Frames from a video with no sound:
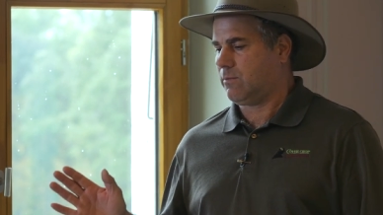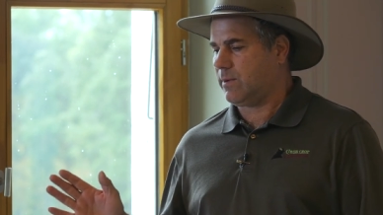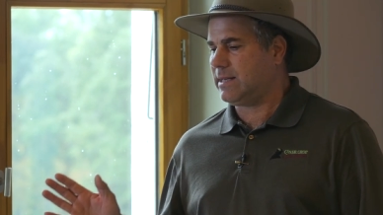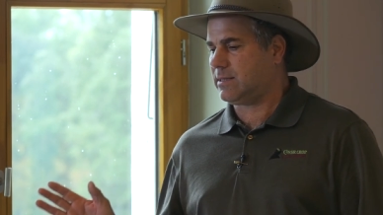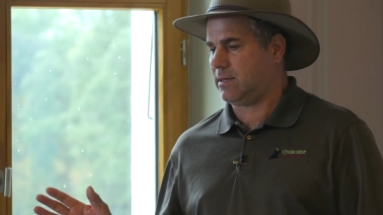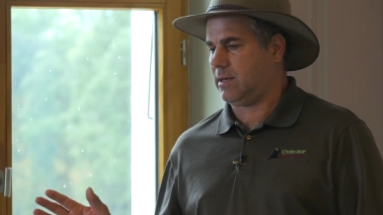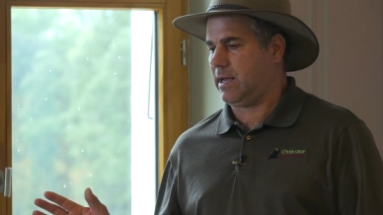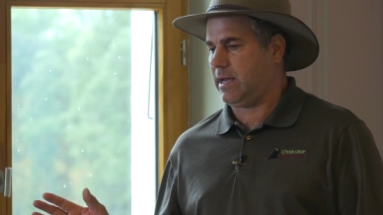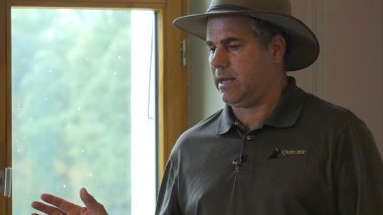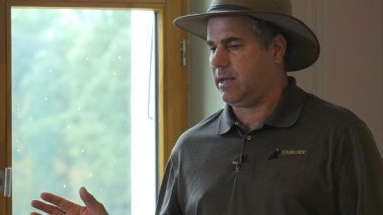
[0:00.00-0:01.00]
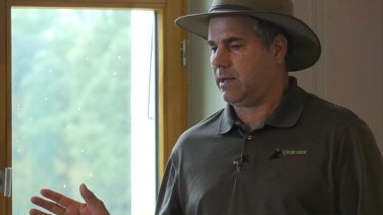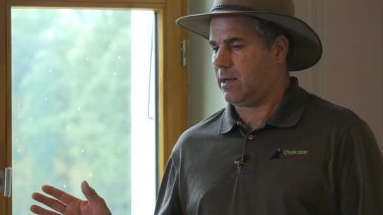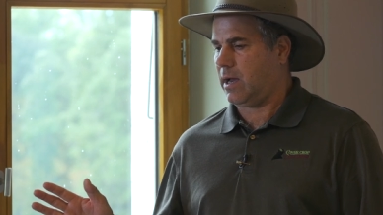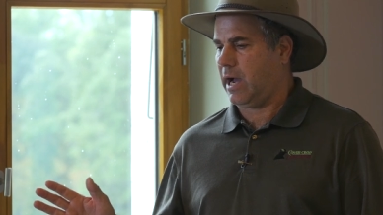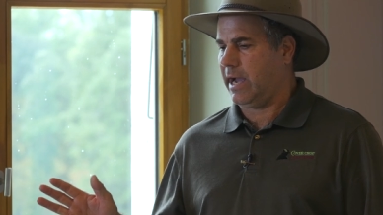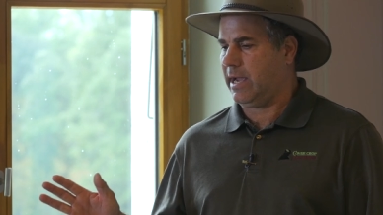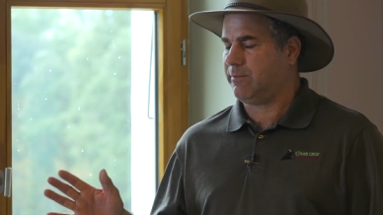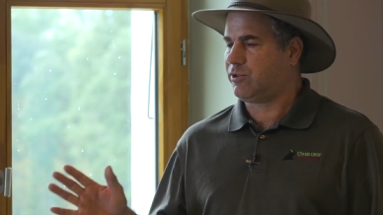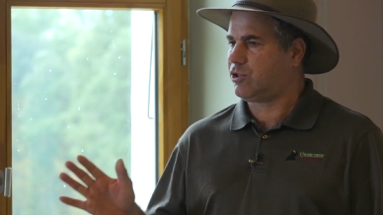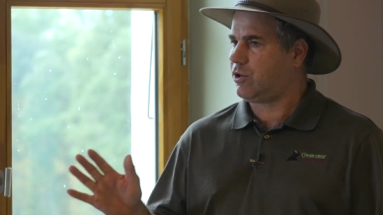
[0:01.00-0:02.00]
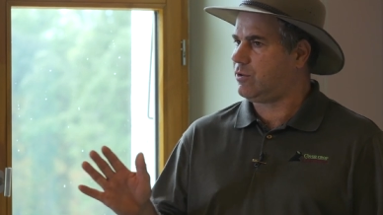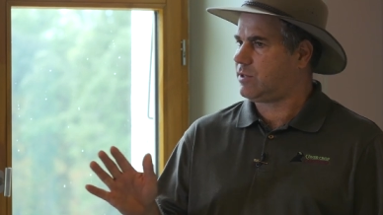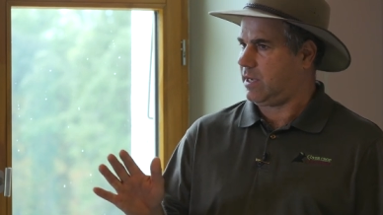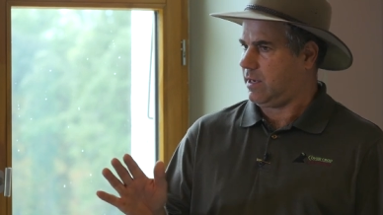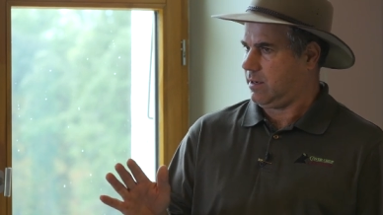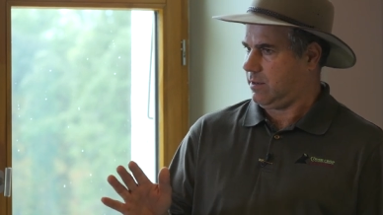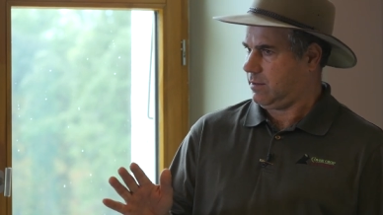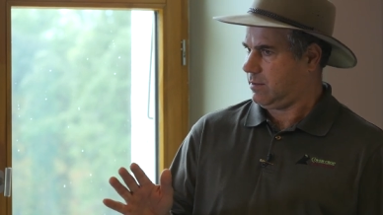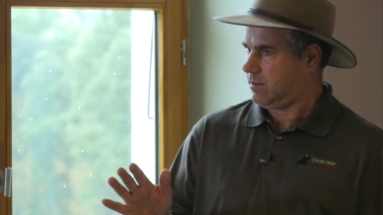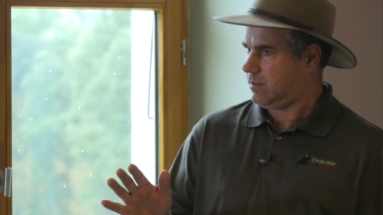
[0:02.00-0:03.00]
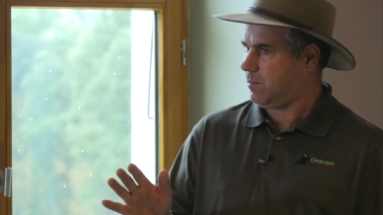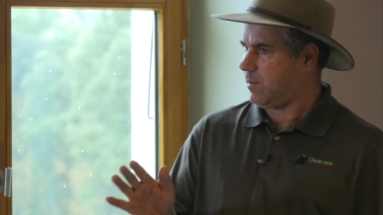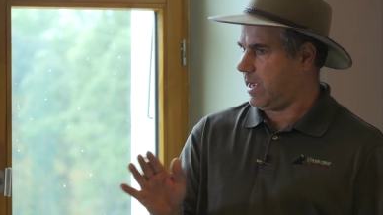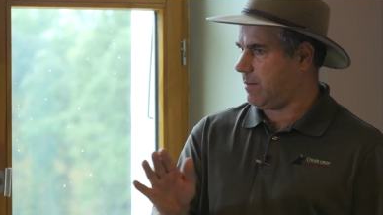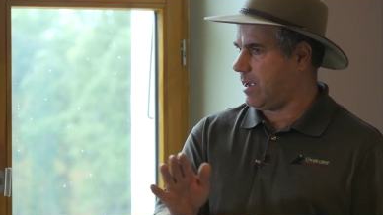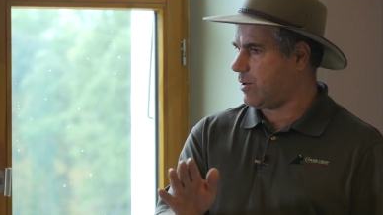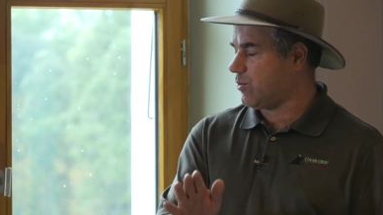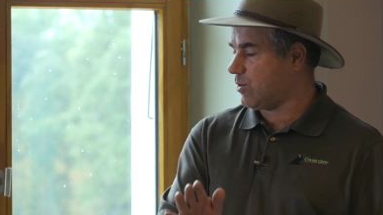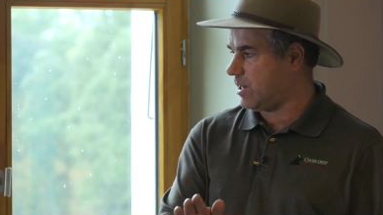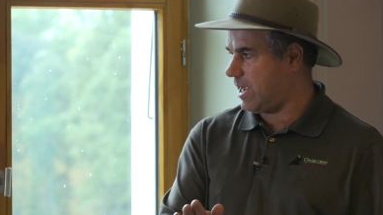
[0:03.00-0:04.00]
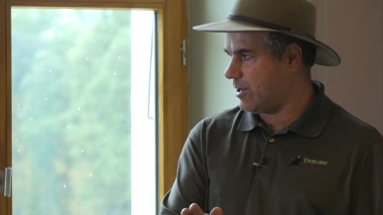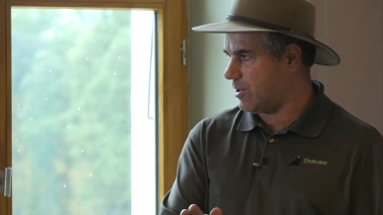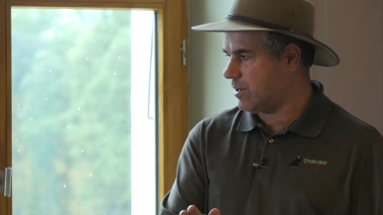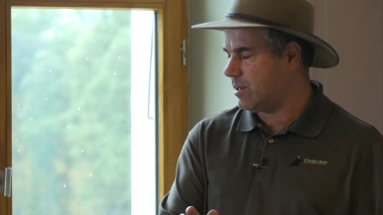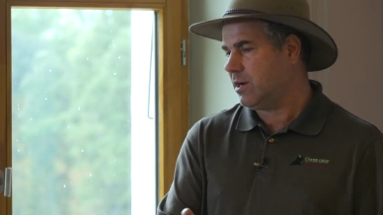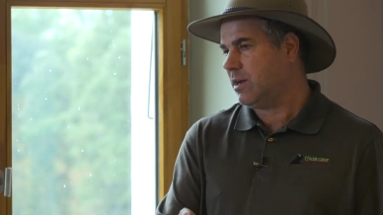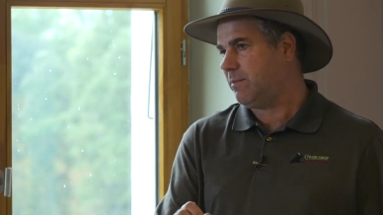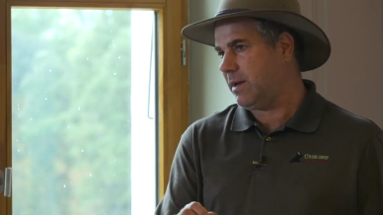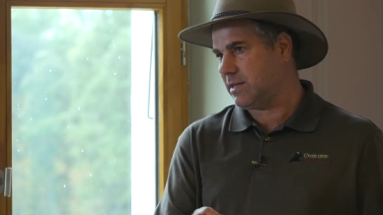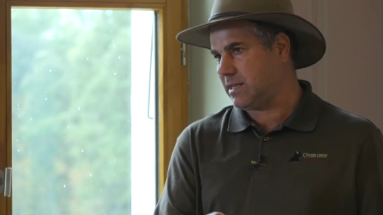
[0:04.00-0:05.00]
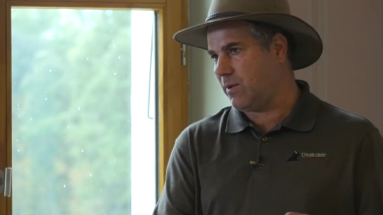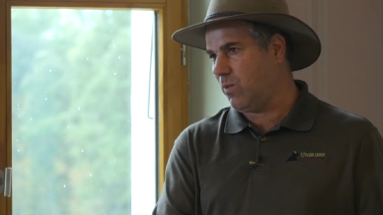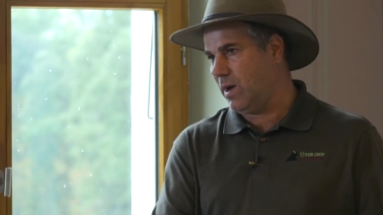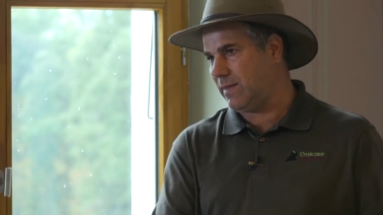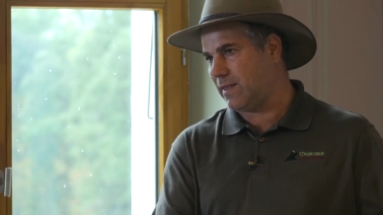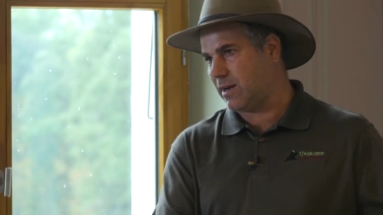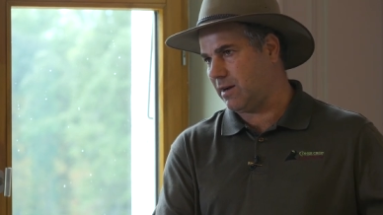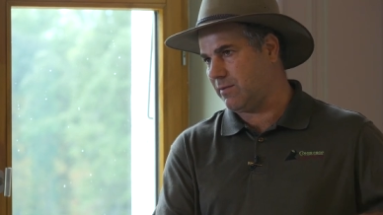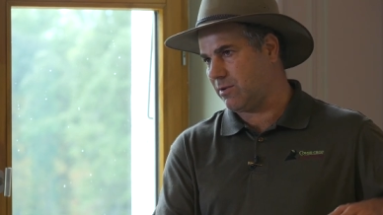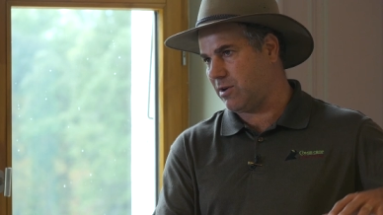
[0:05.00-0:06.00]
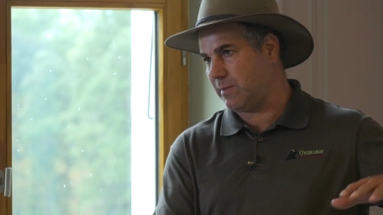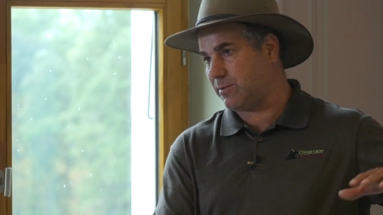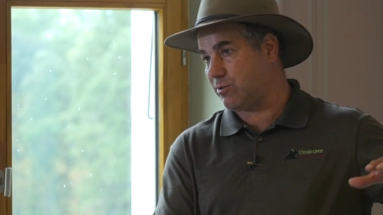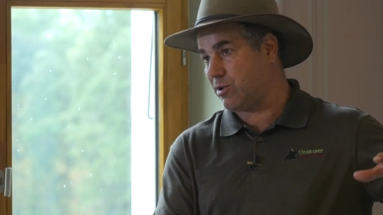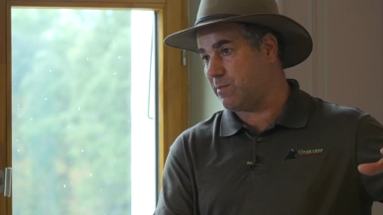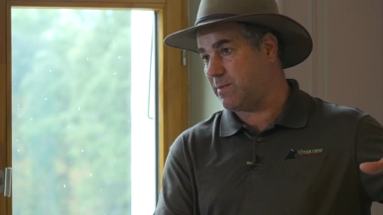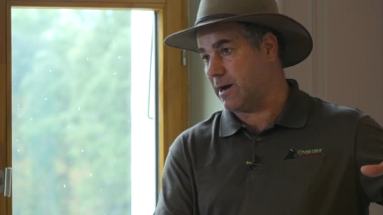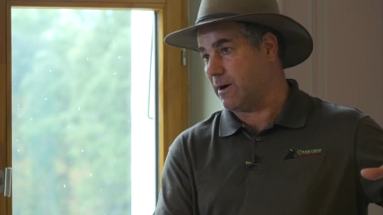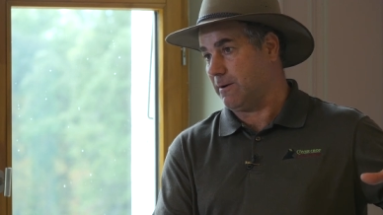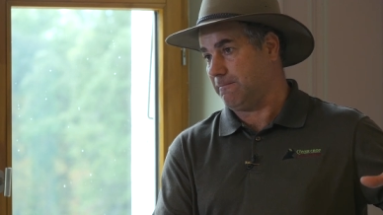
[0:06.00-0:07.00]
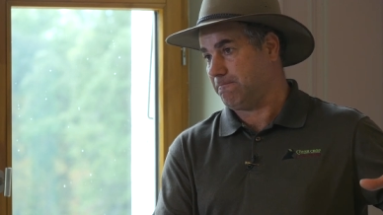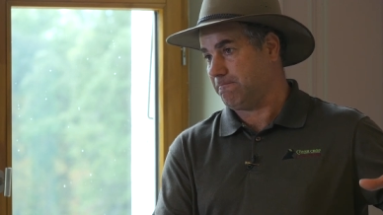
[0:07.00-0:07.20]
Recently, I am choosing to plant my corn later because I want the cover crop to grow bigger.